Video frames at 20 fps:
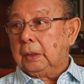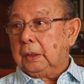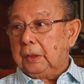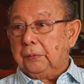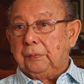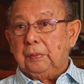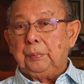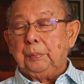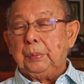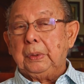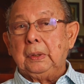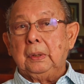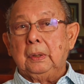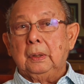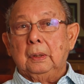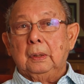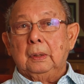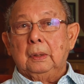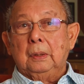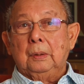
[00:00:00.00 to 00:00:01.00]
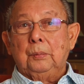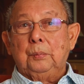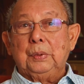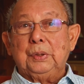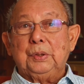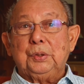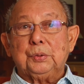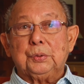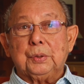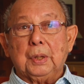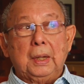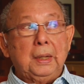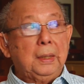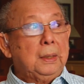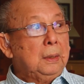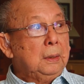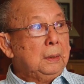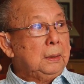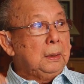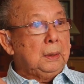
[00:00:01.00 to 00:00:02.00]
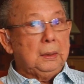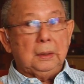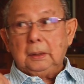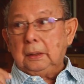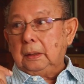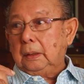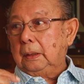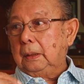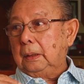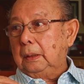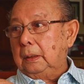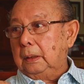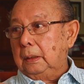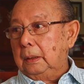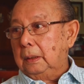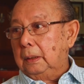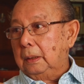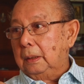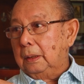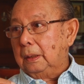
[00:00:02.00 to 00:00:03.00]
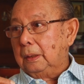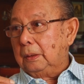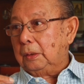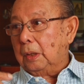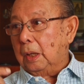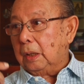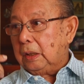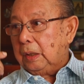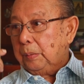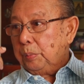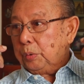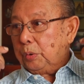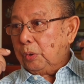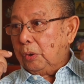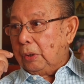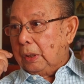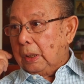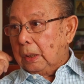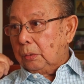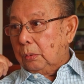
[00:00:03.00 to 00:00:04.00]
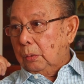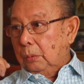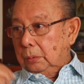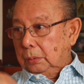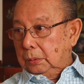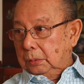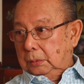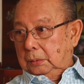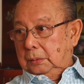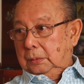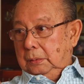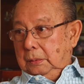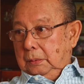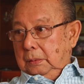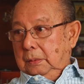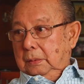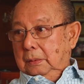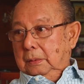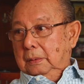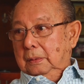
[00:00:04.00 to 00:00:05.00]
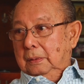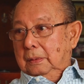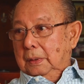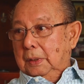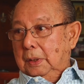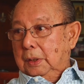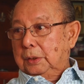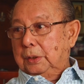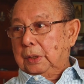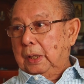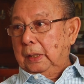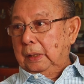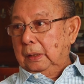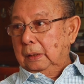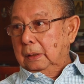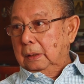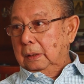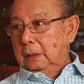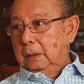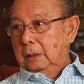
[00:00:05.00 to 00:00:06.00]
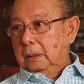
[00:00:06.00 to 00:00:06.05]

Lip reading: even we designed the young Deputan Agong's attire.